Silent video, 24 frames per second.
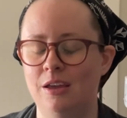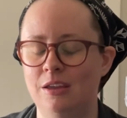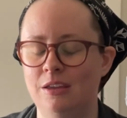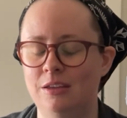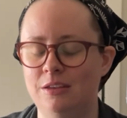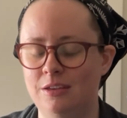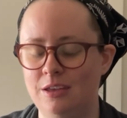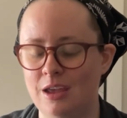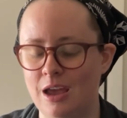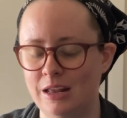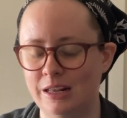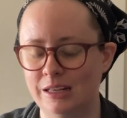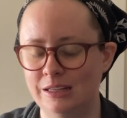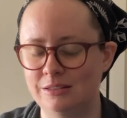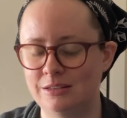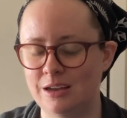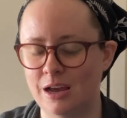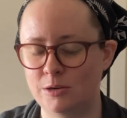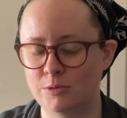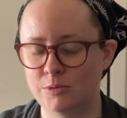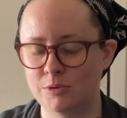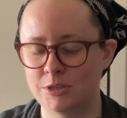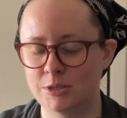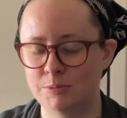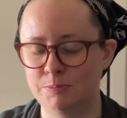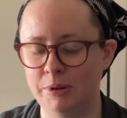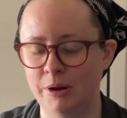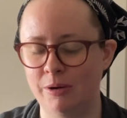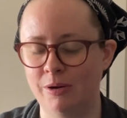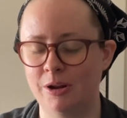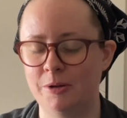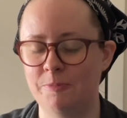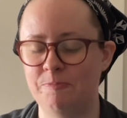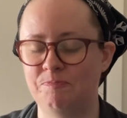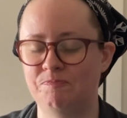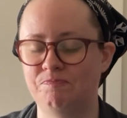Get in touch with
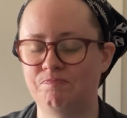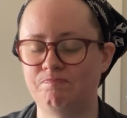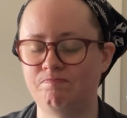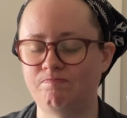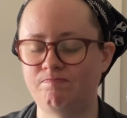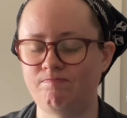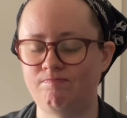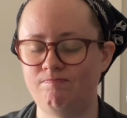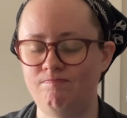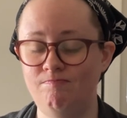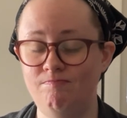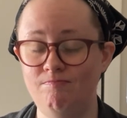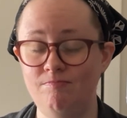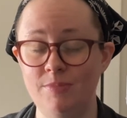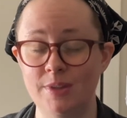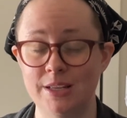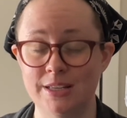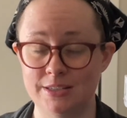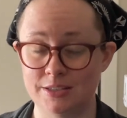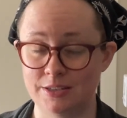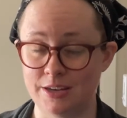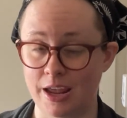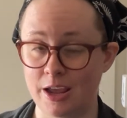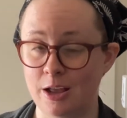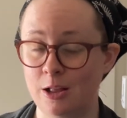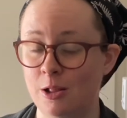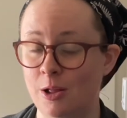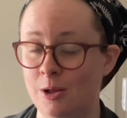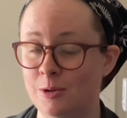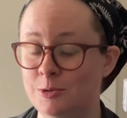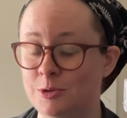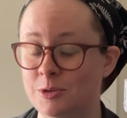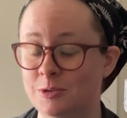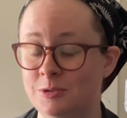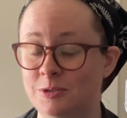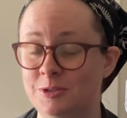spirit. Stay
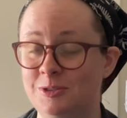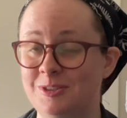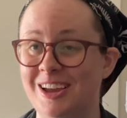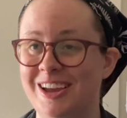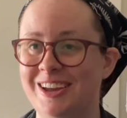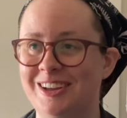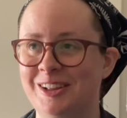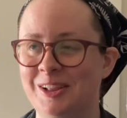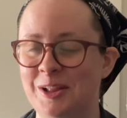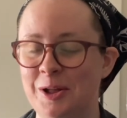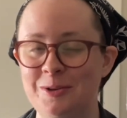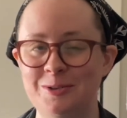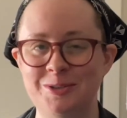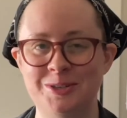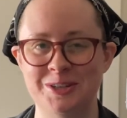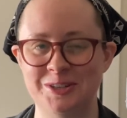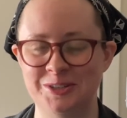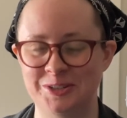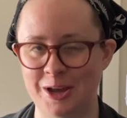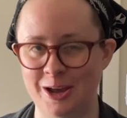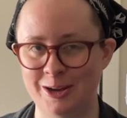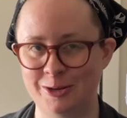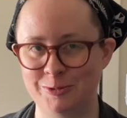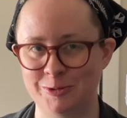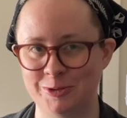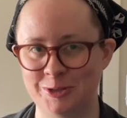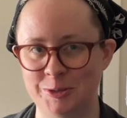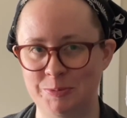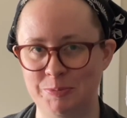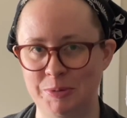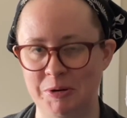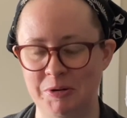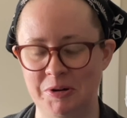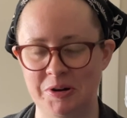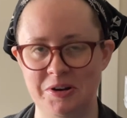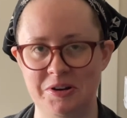close and close in touch with
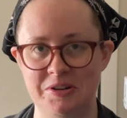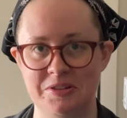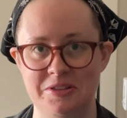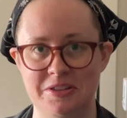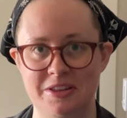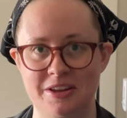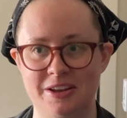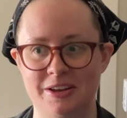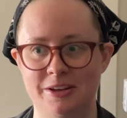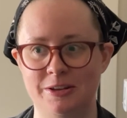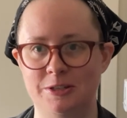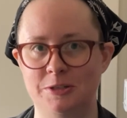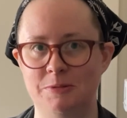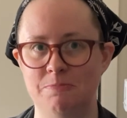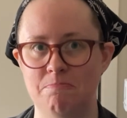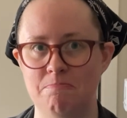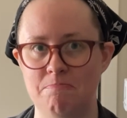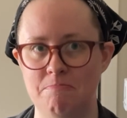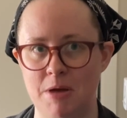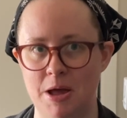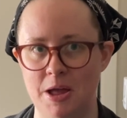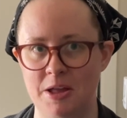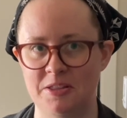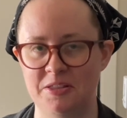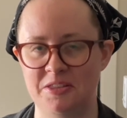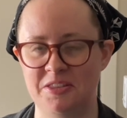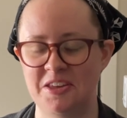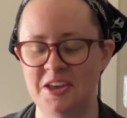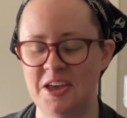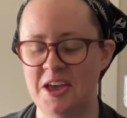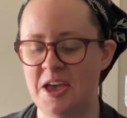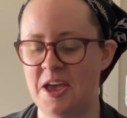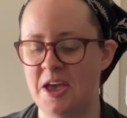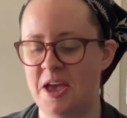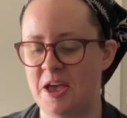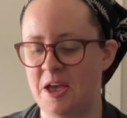spirit this month
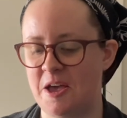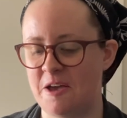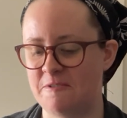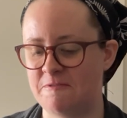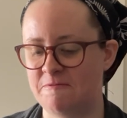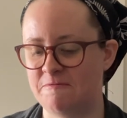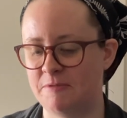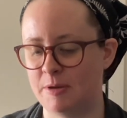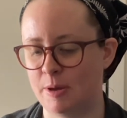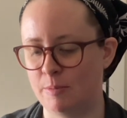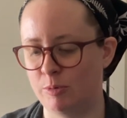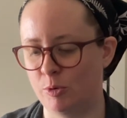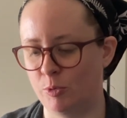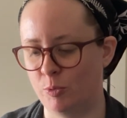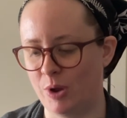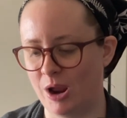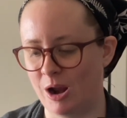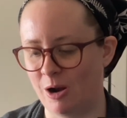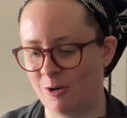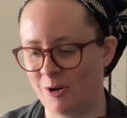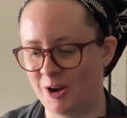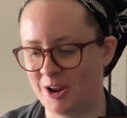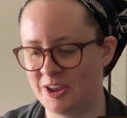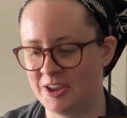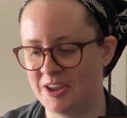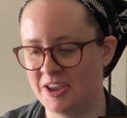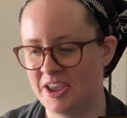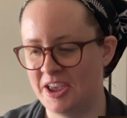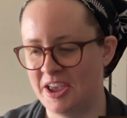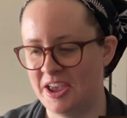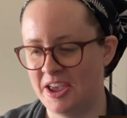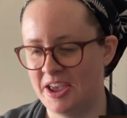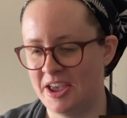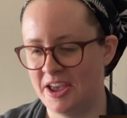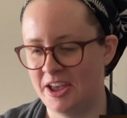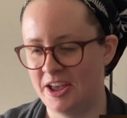of February
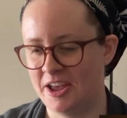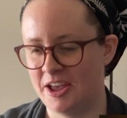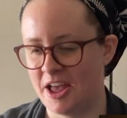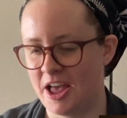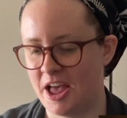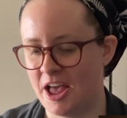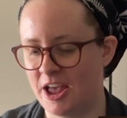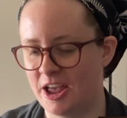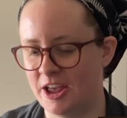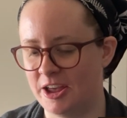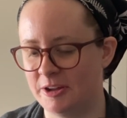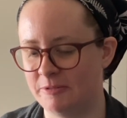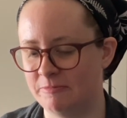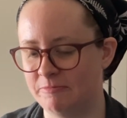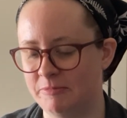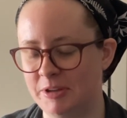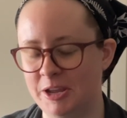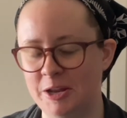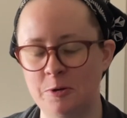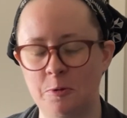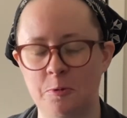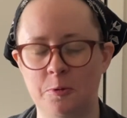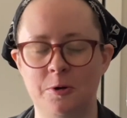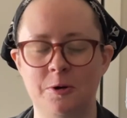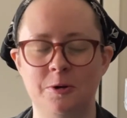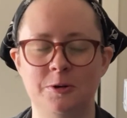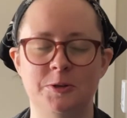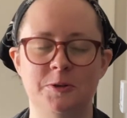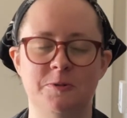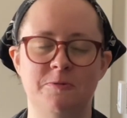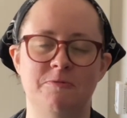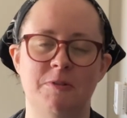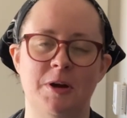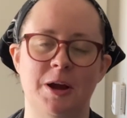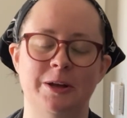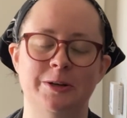um, in order to
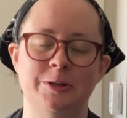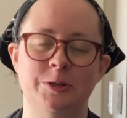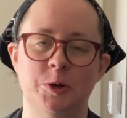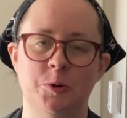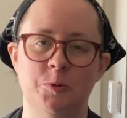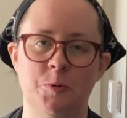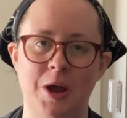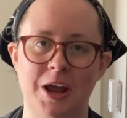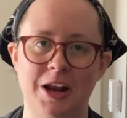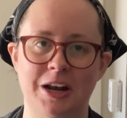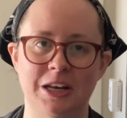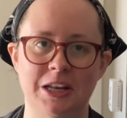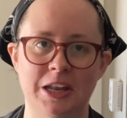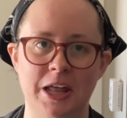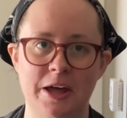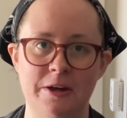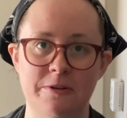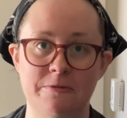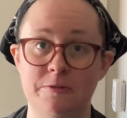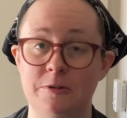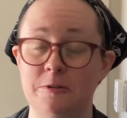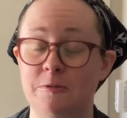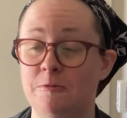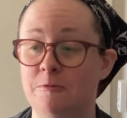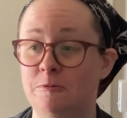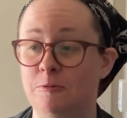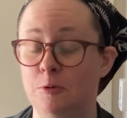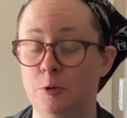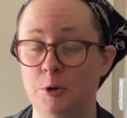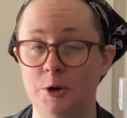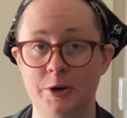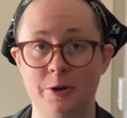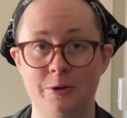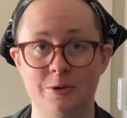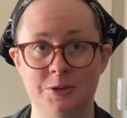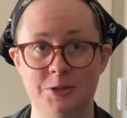find your way to love for
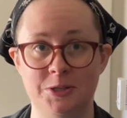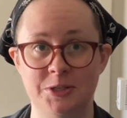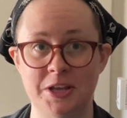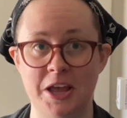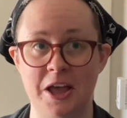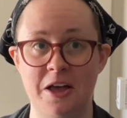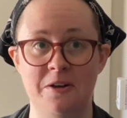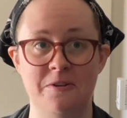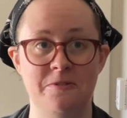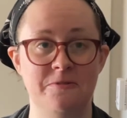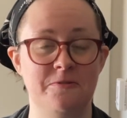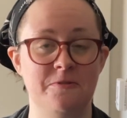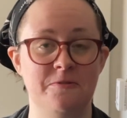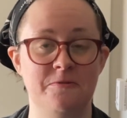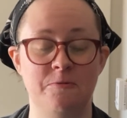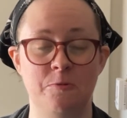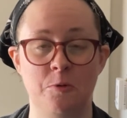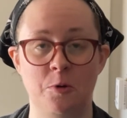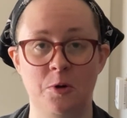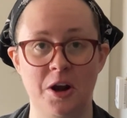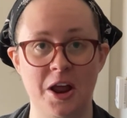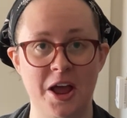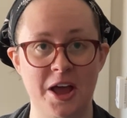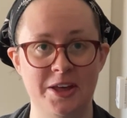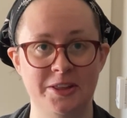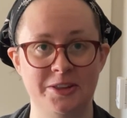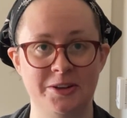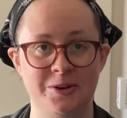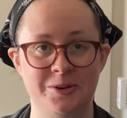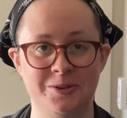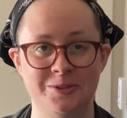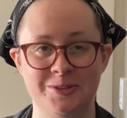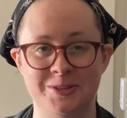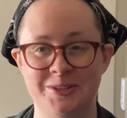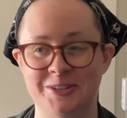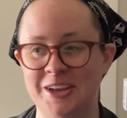yourself, for
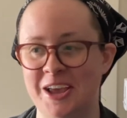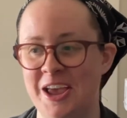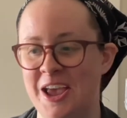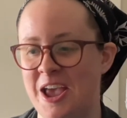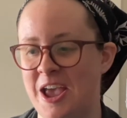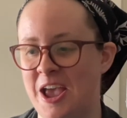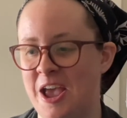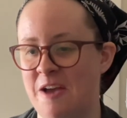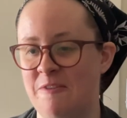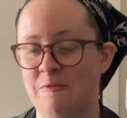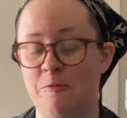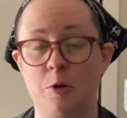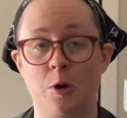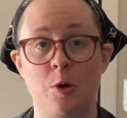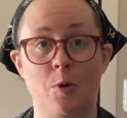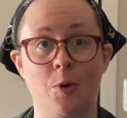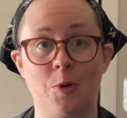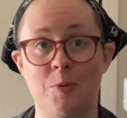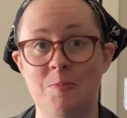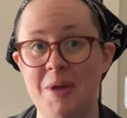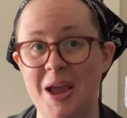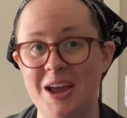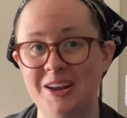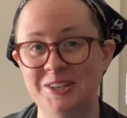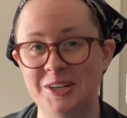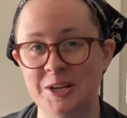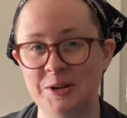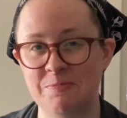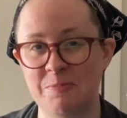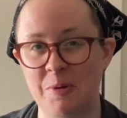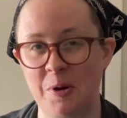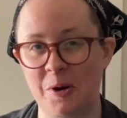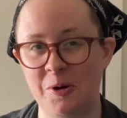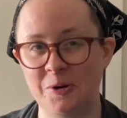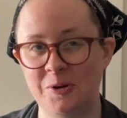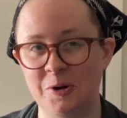others, for a romantic
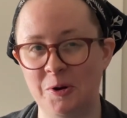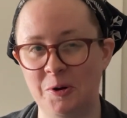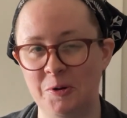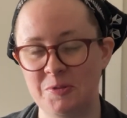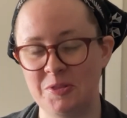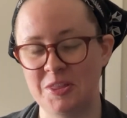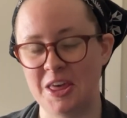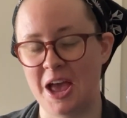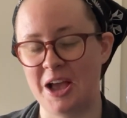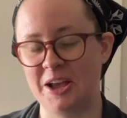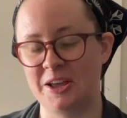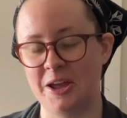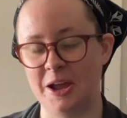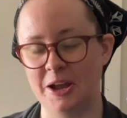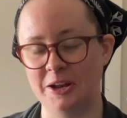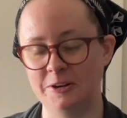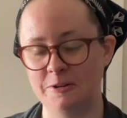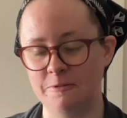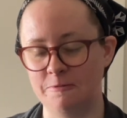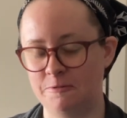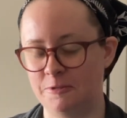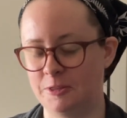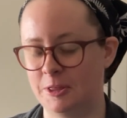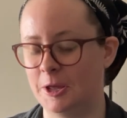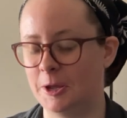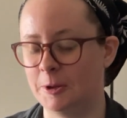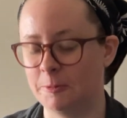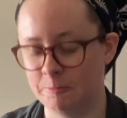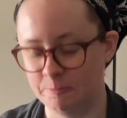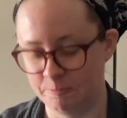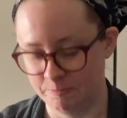partner, that kind of thing.